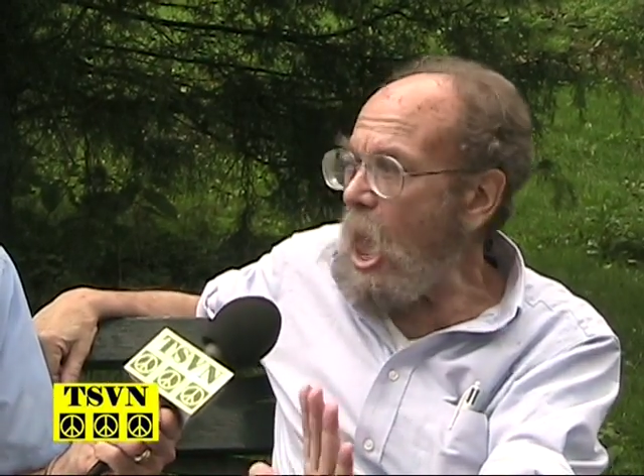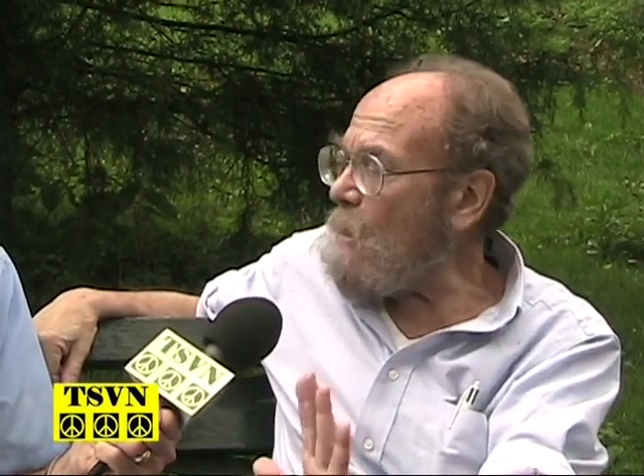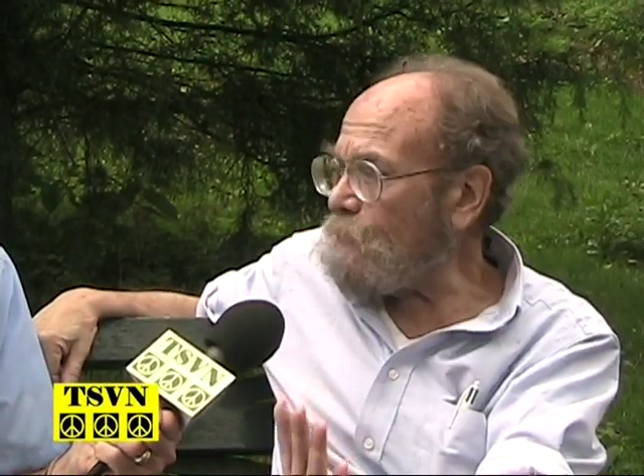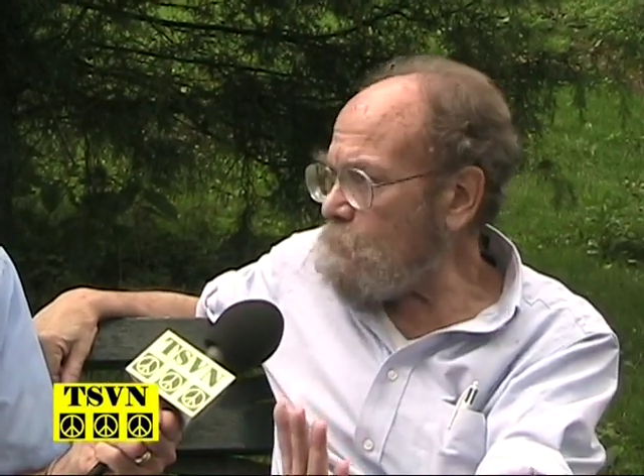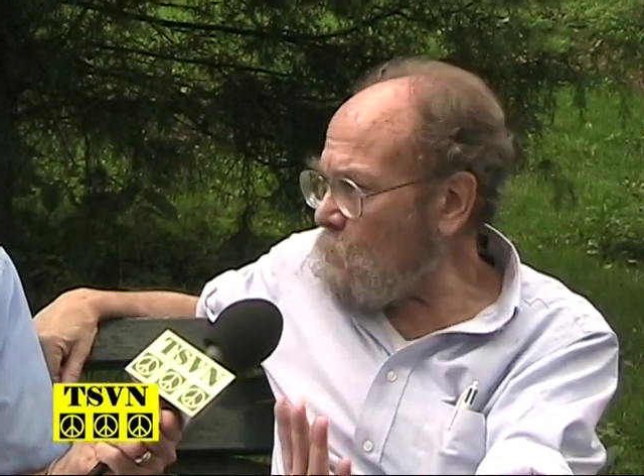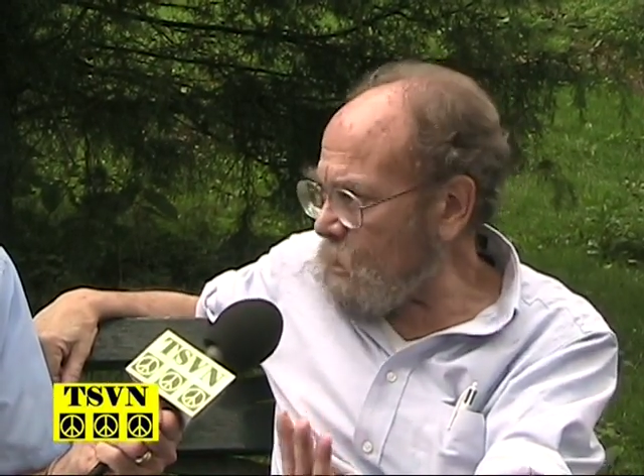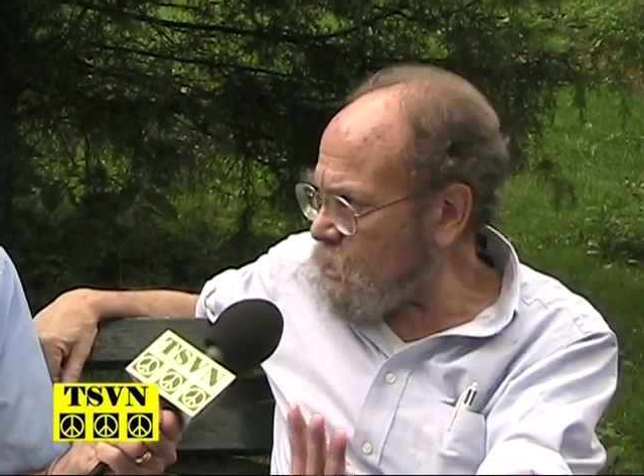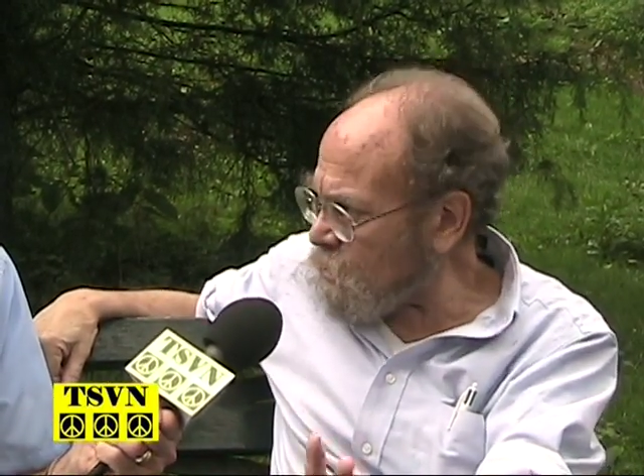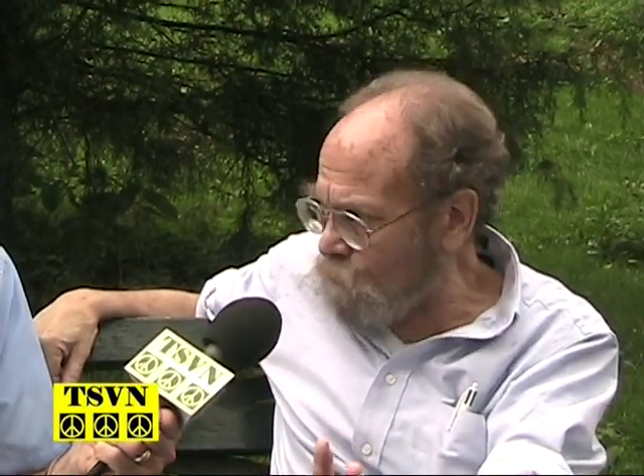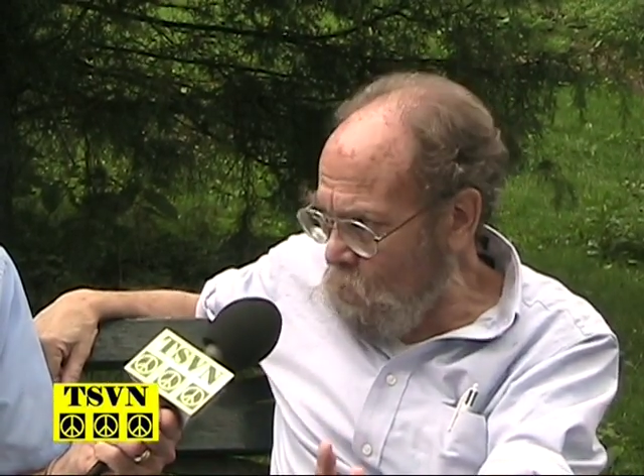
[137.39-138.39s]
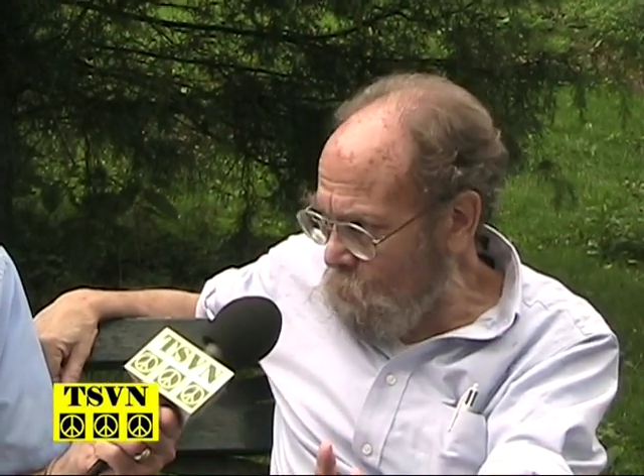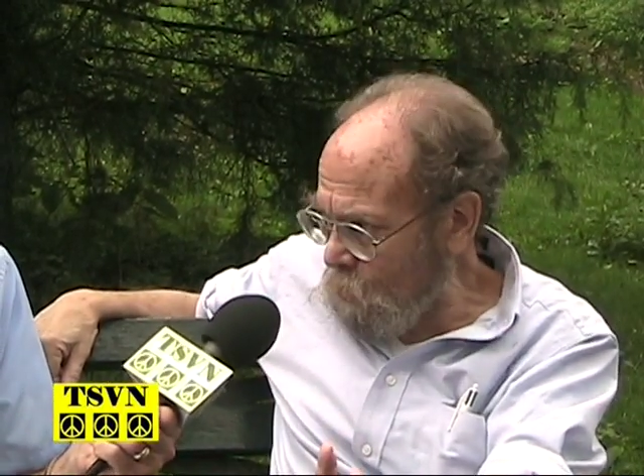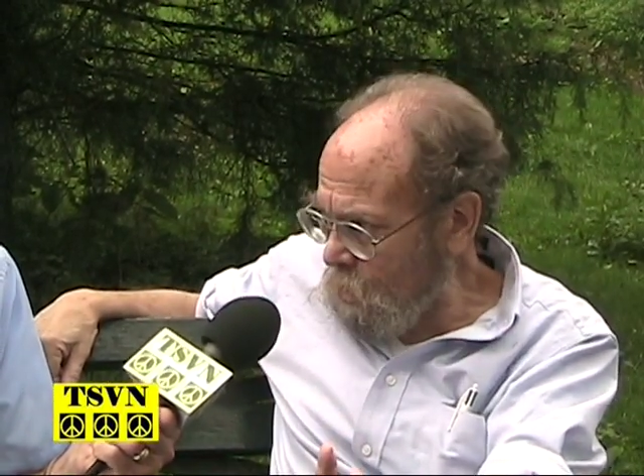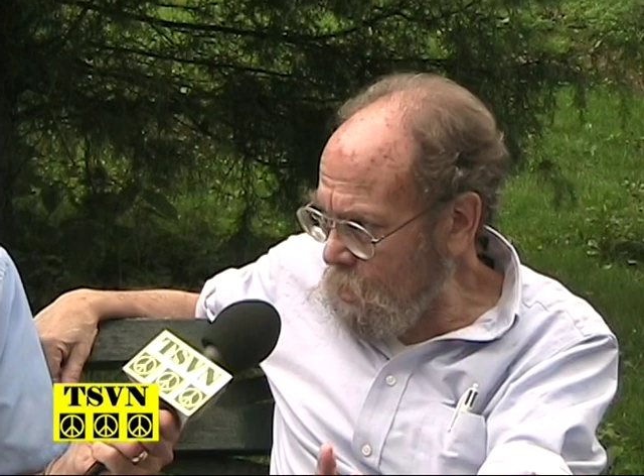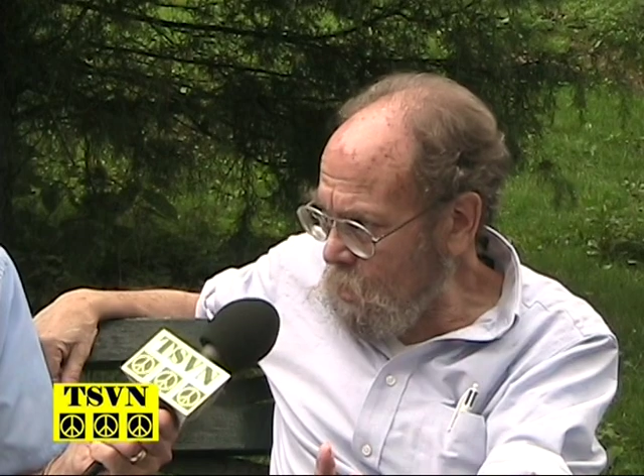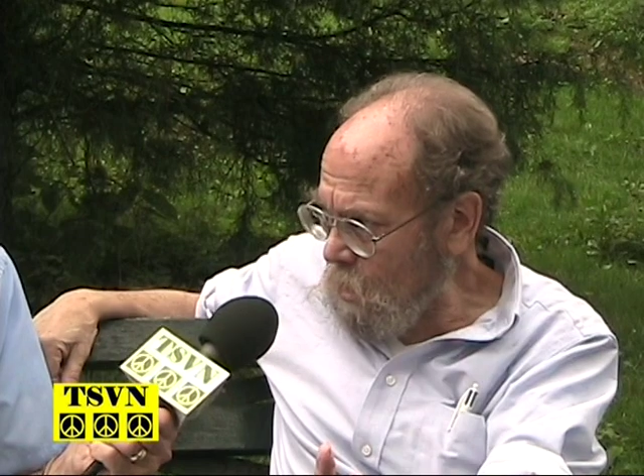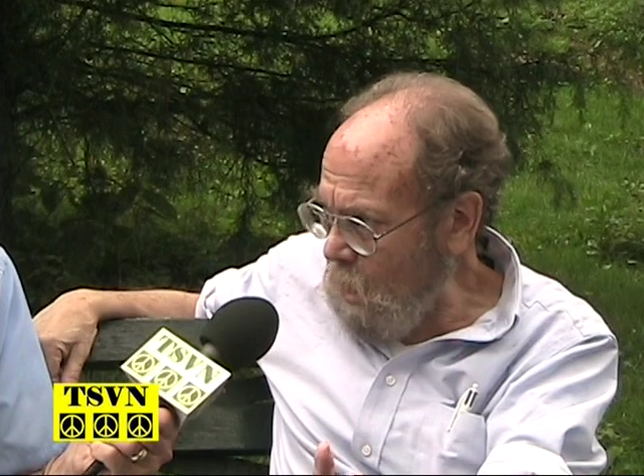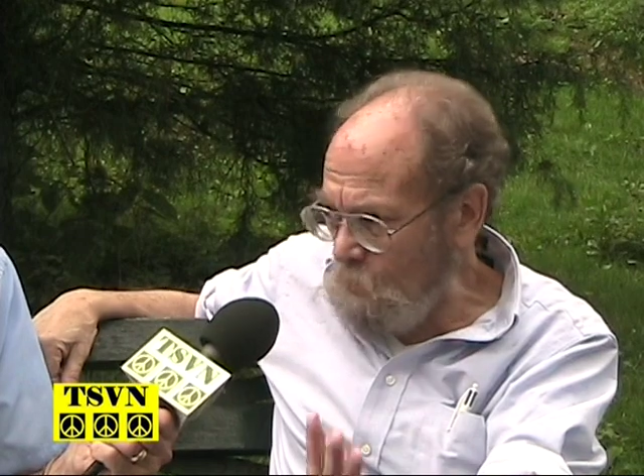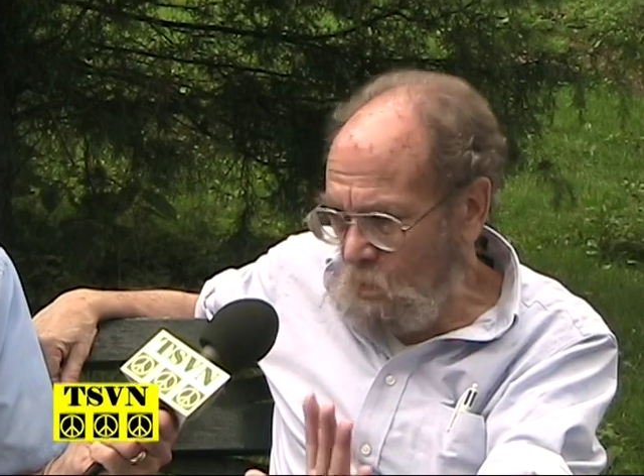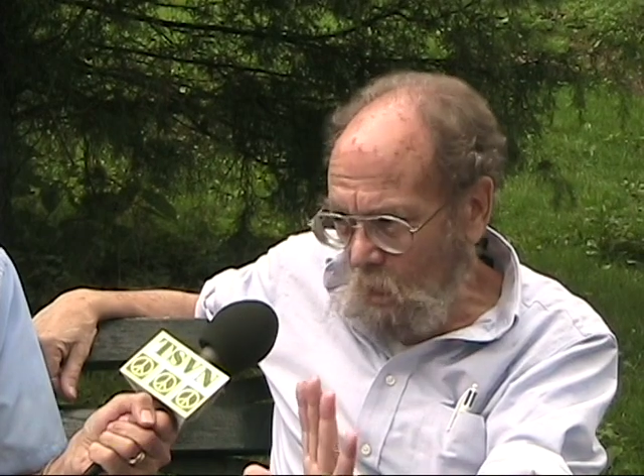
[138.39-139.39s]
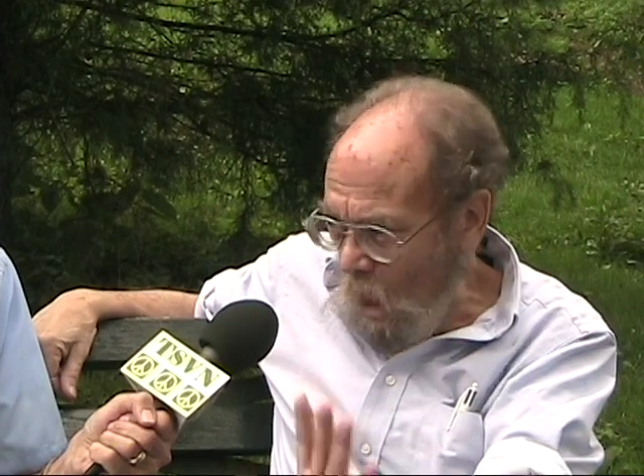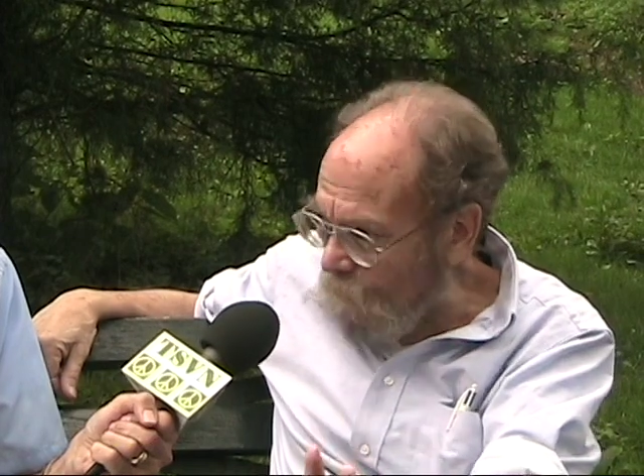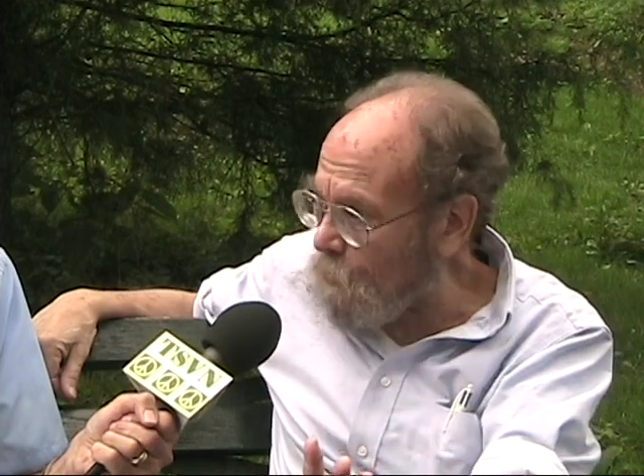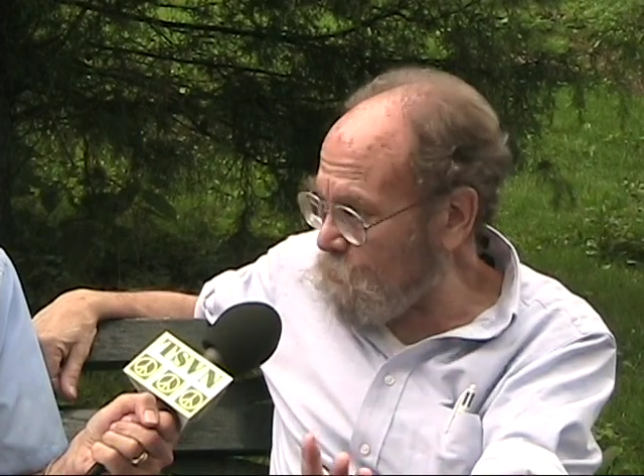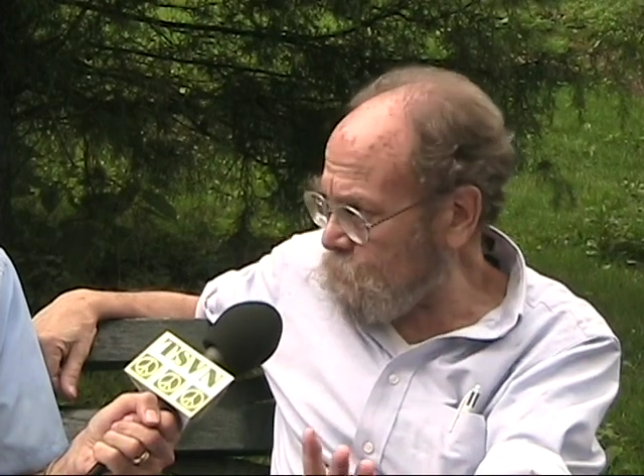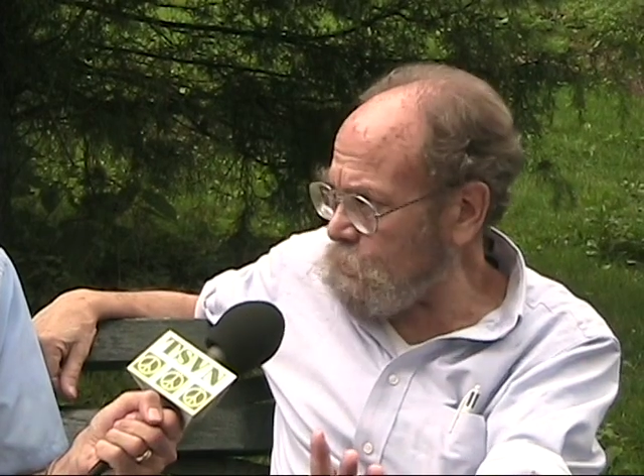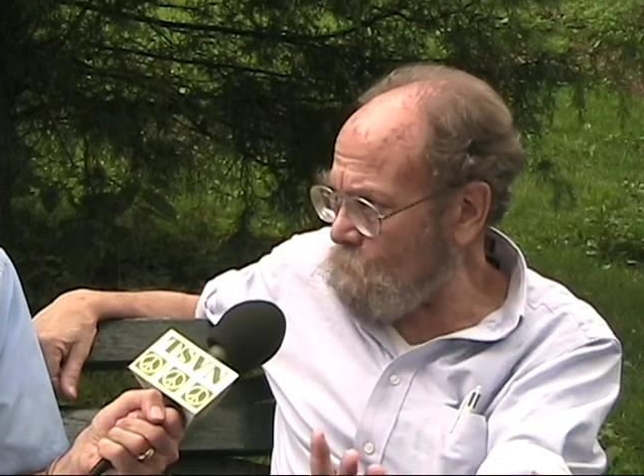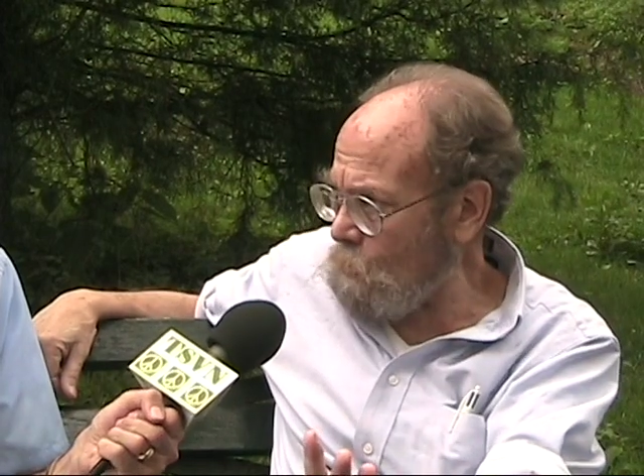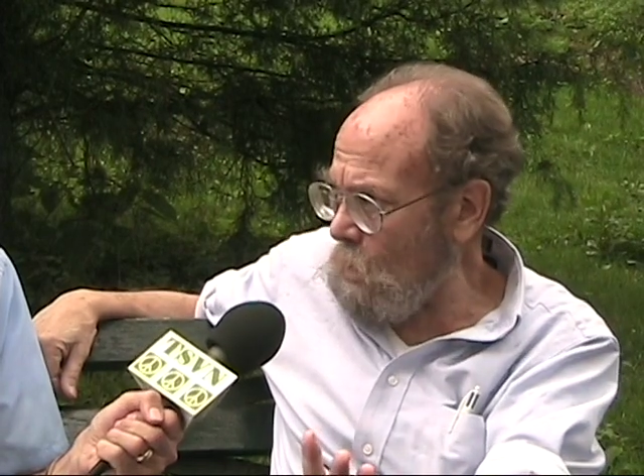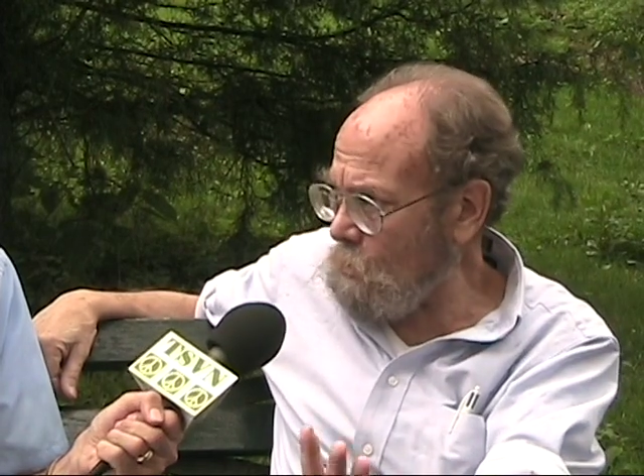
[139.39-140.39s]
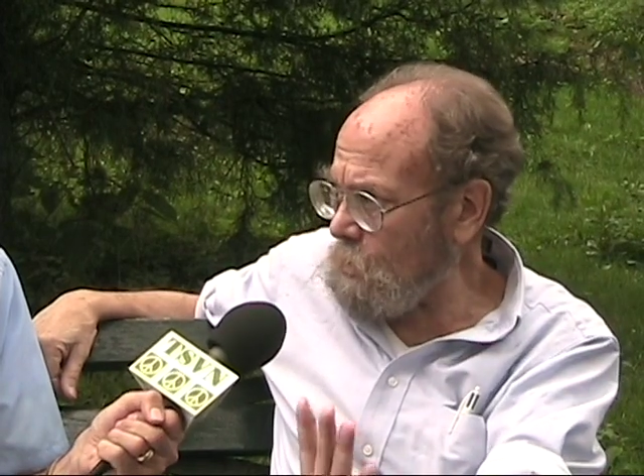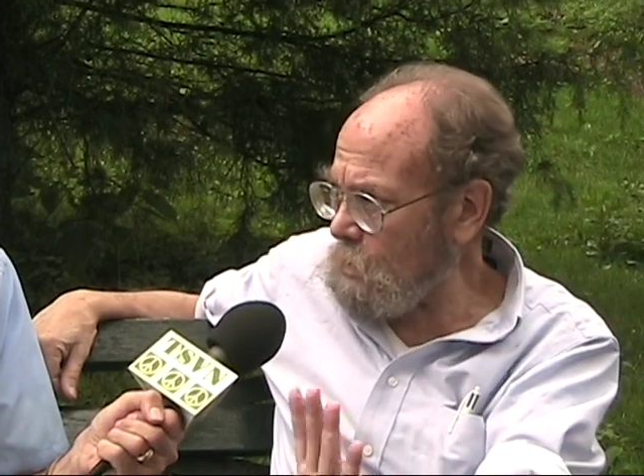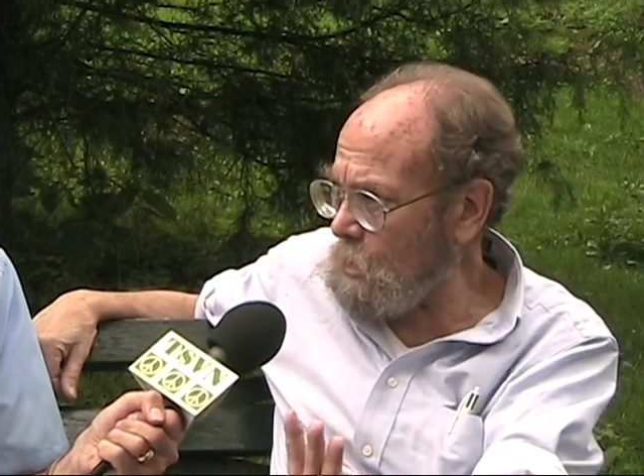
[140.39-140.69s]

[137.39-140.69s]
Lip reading: Everybody's broke. I mean, governments are broke,